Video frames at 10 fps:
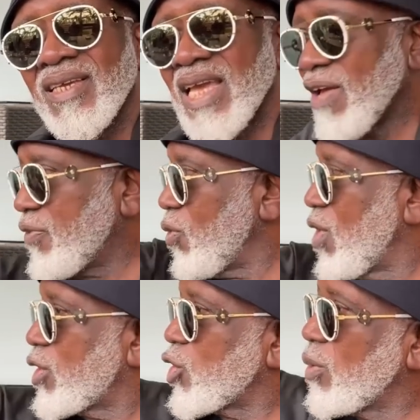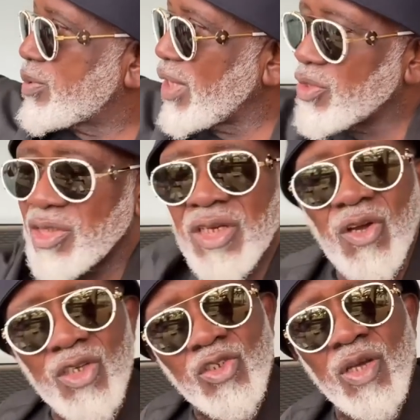every one kilometer you see
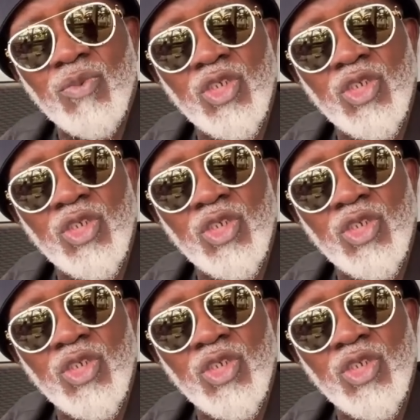custom